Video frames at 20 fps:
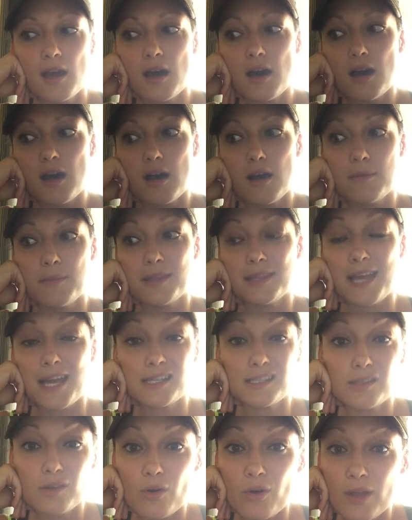And
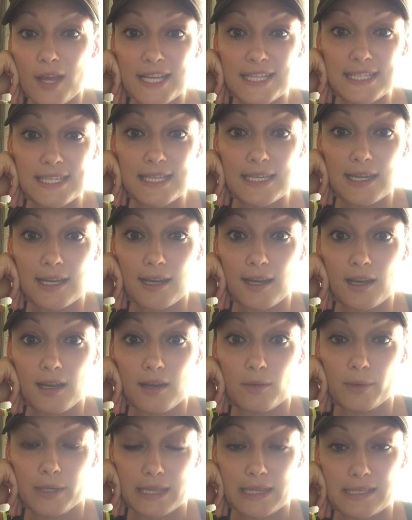that's the whole idea
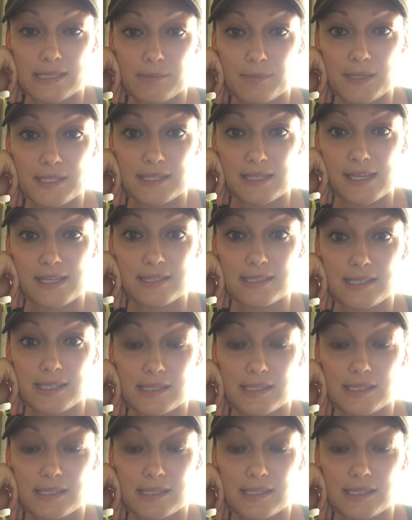with this business,